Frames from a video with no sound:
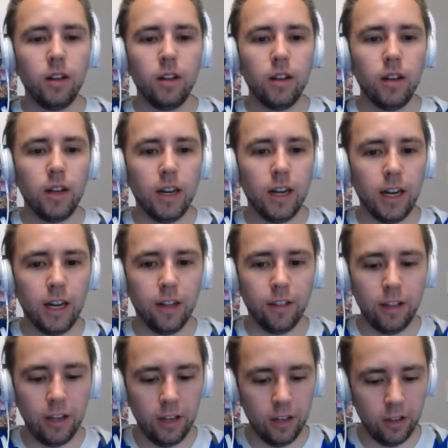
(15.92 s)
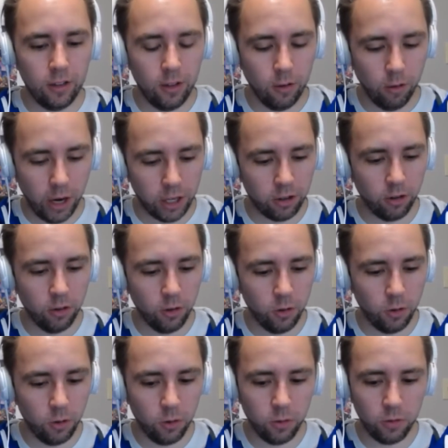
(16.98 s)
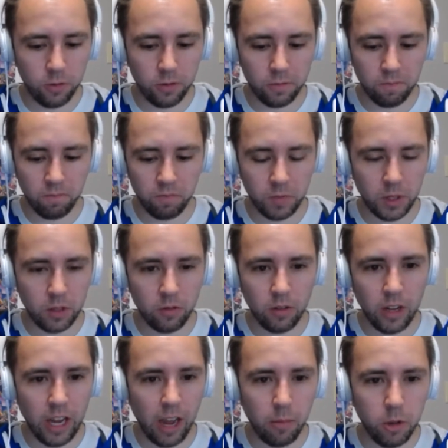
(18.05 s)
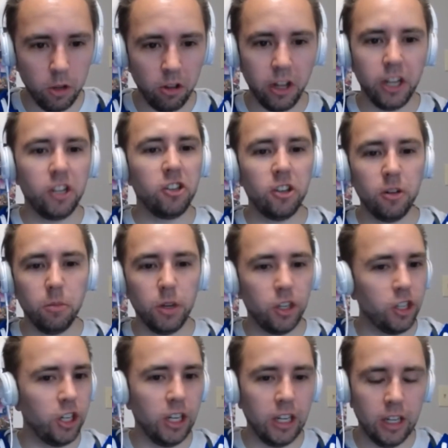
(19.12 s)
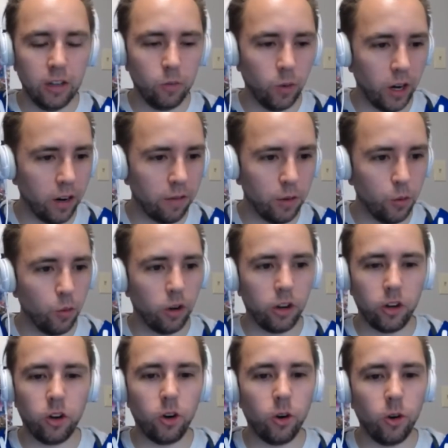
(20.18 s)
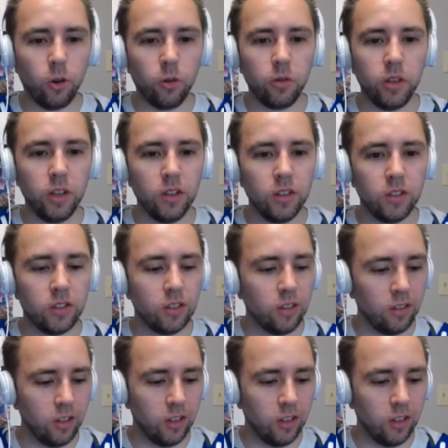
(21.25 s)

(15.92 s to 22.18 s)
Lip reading: The retro emulation machine, whatever you want to call these